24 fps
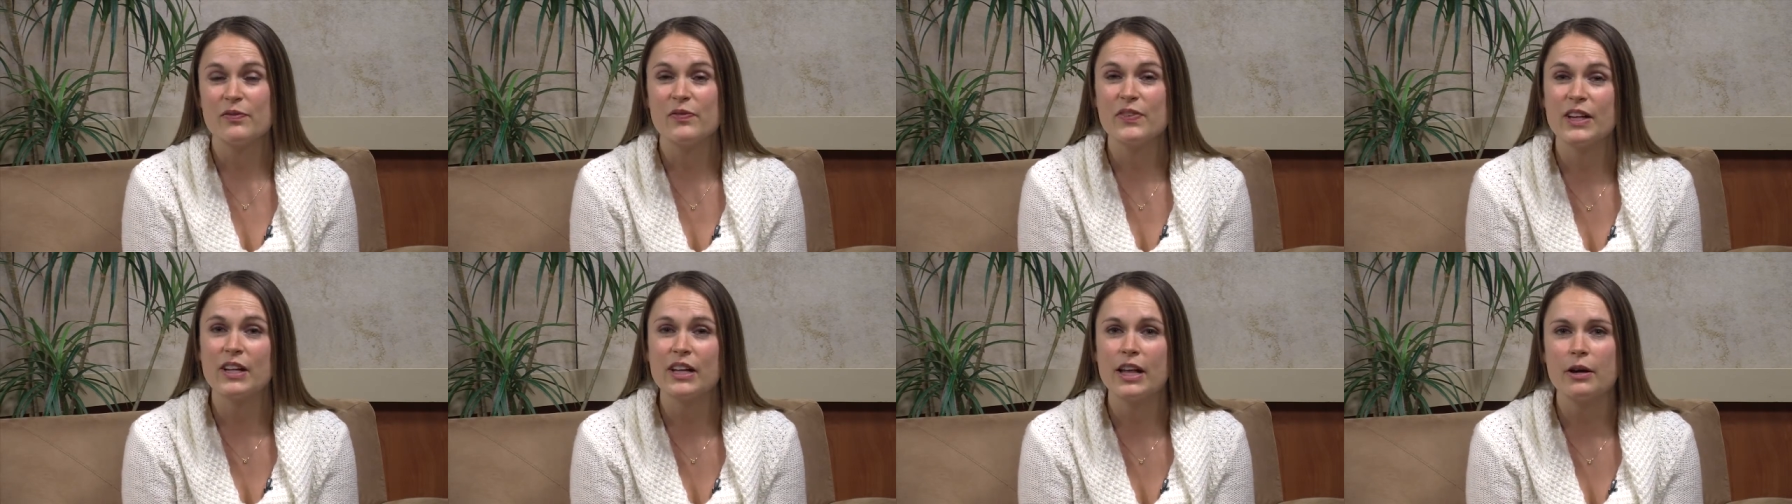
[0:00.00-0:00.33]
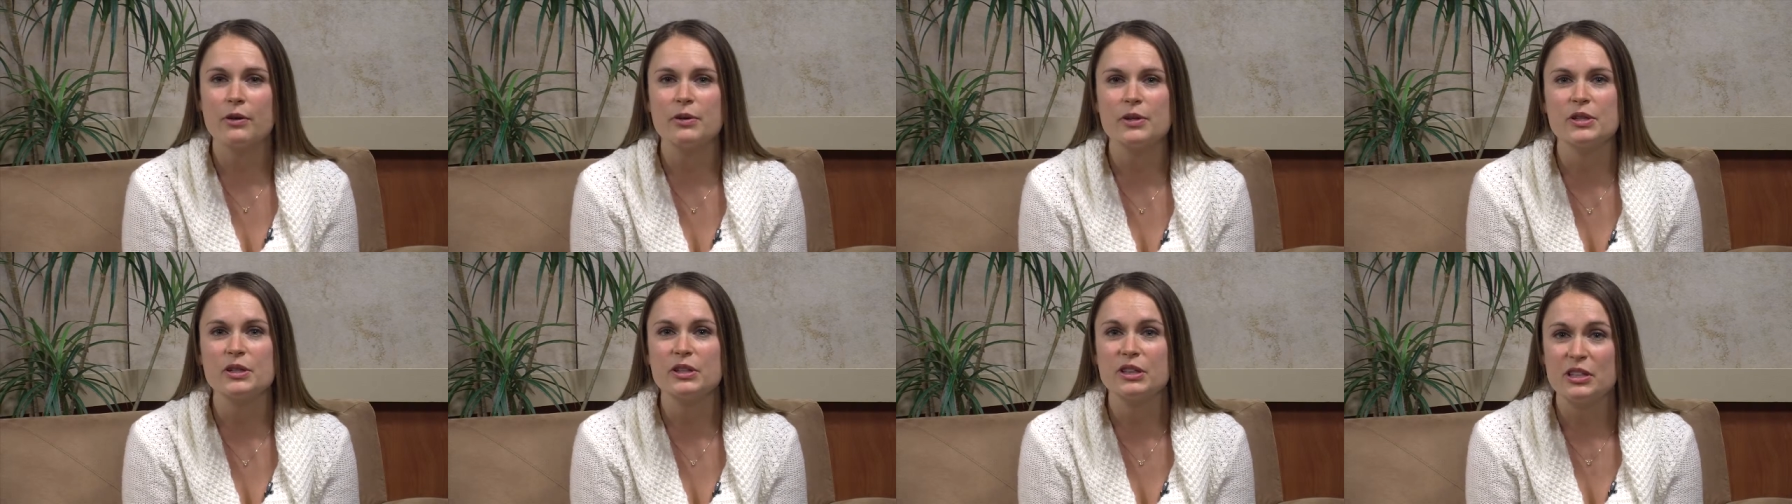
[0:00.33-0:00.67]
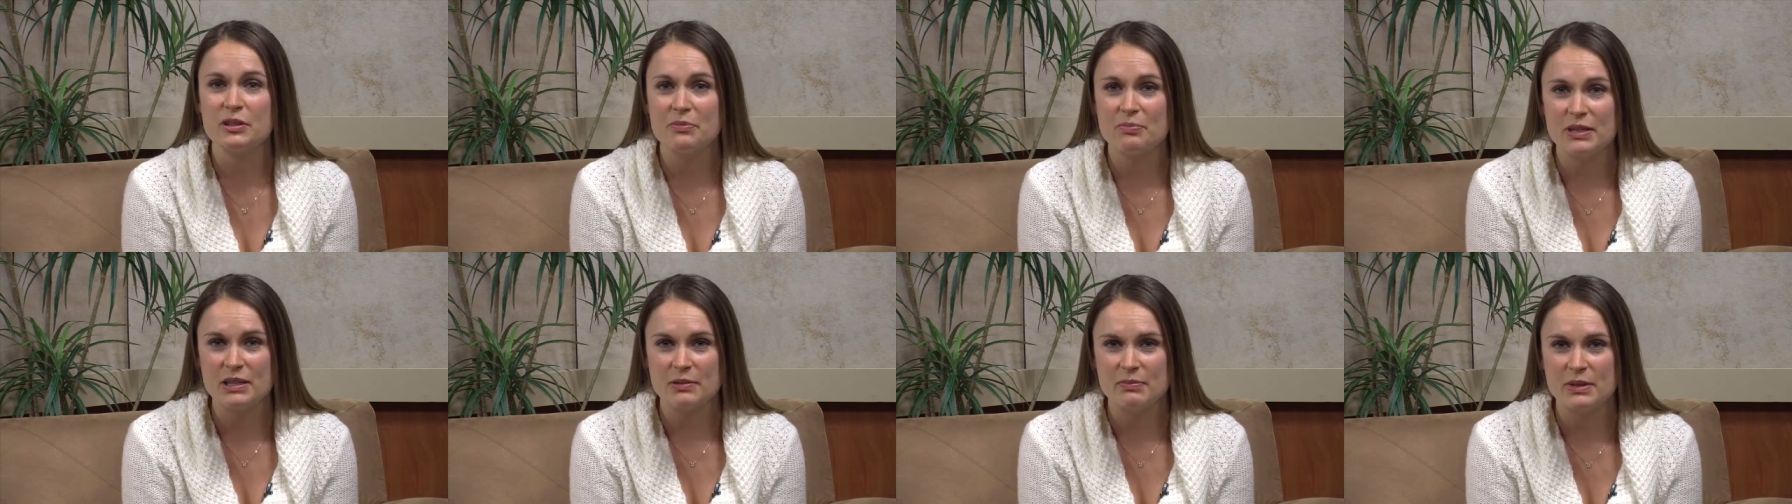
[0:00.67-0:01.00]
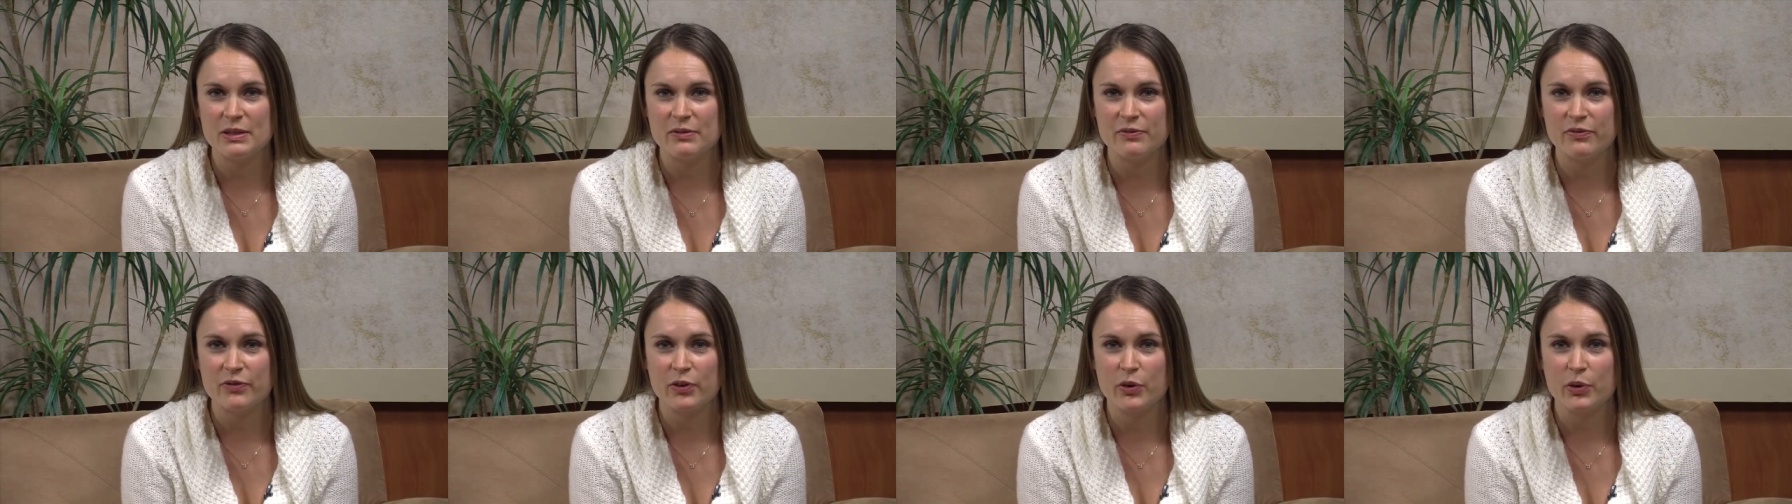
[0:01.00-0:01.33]
Fill out your
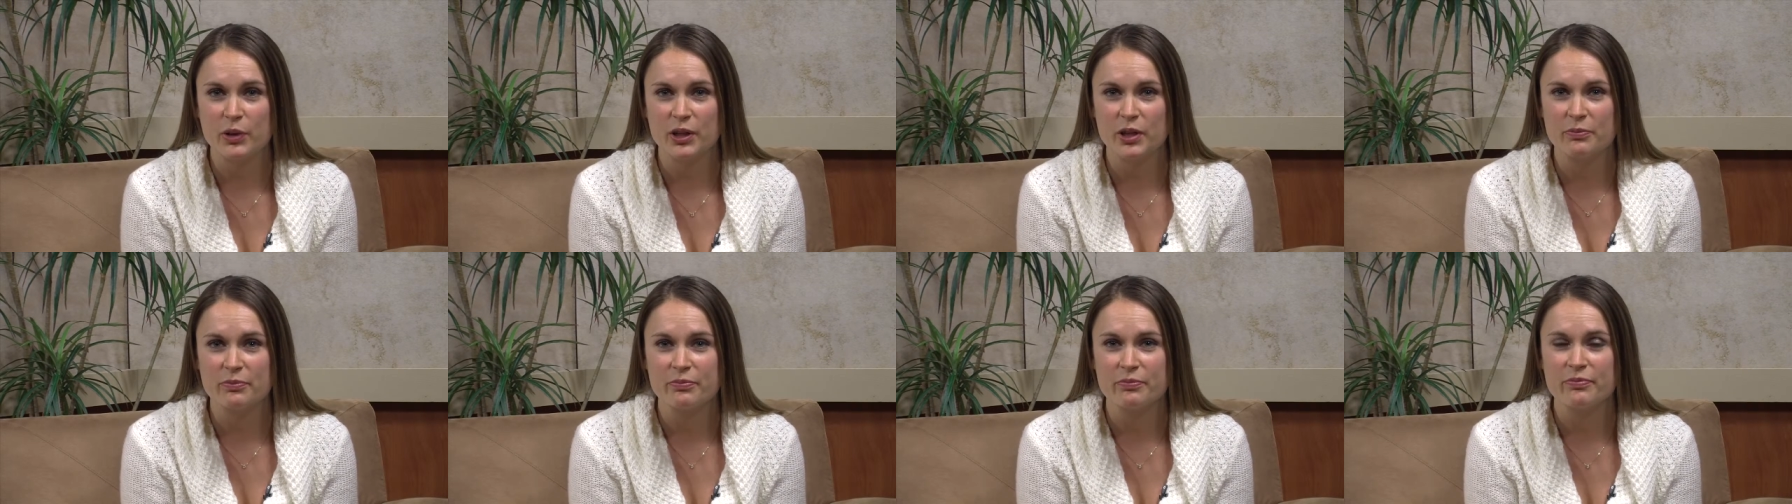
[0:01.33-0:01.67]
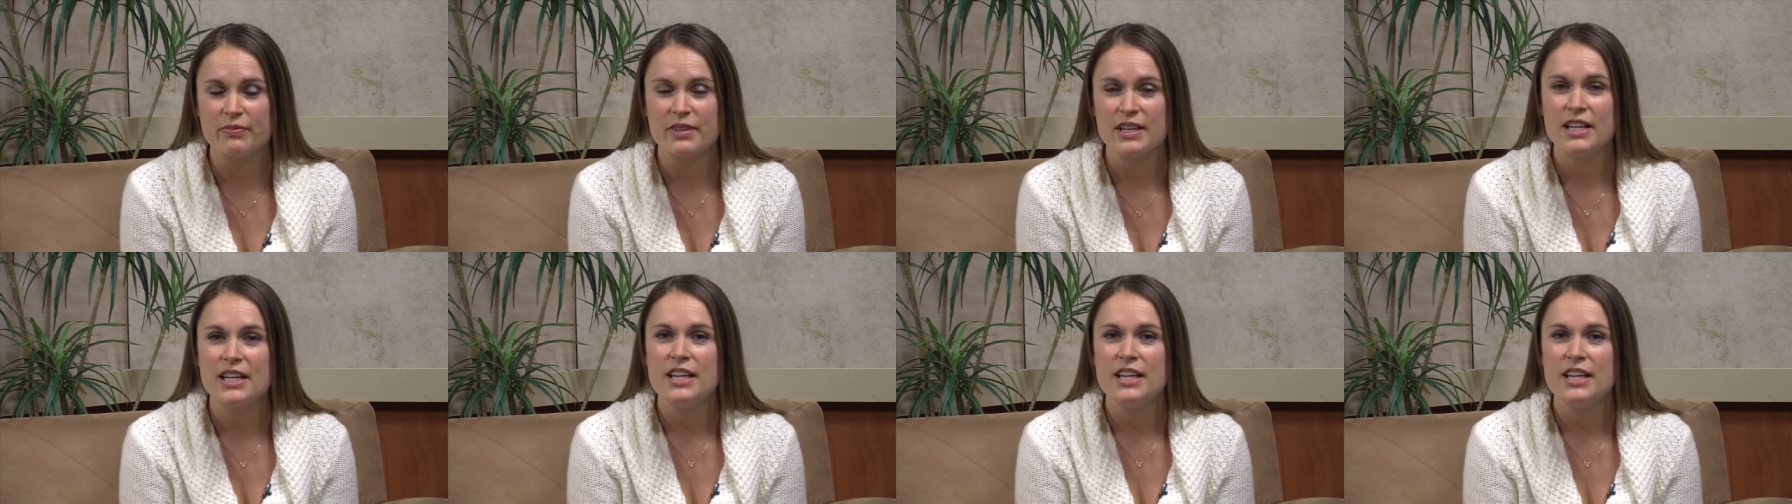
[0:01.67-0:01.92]
commitment form.